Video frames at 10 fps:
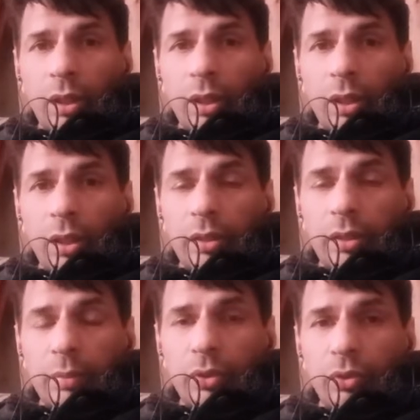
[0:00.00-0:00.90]
It's
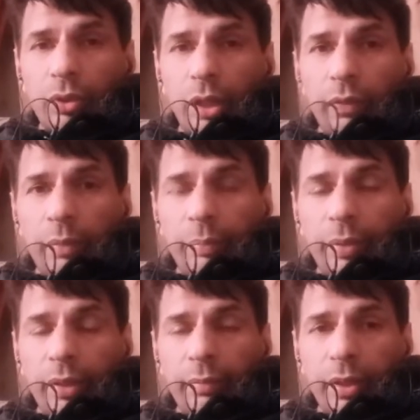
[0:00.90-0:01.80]
about 11 p.m.
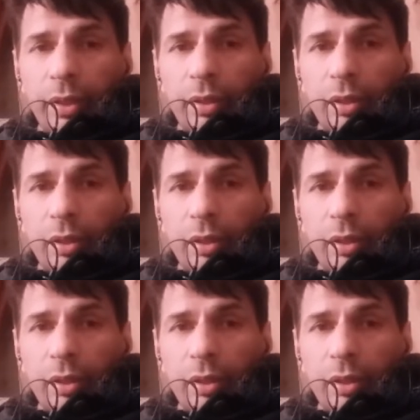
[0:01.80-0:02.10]
here now.